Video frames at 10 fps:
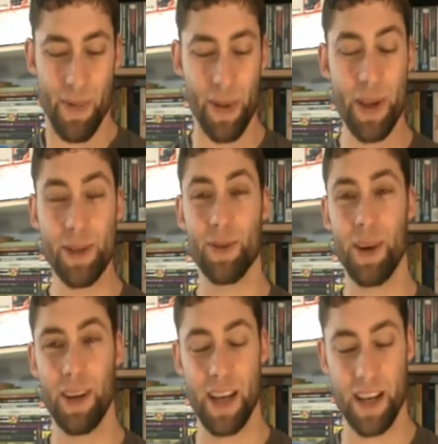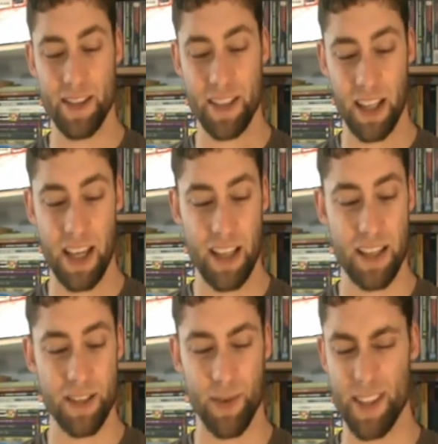But this one is sleek,
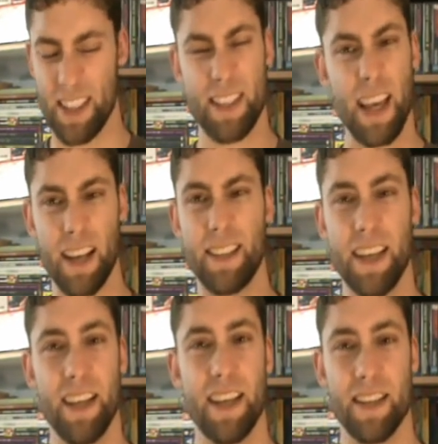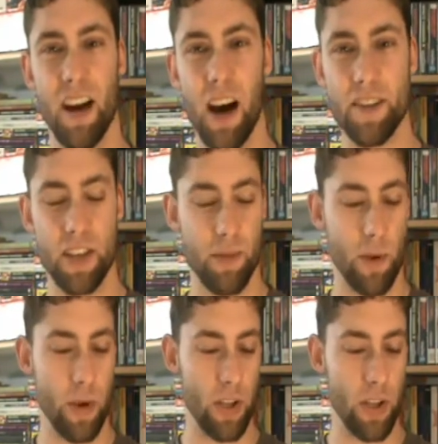this one's sexy, it's awesome.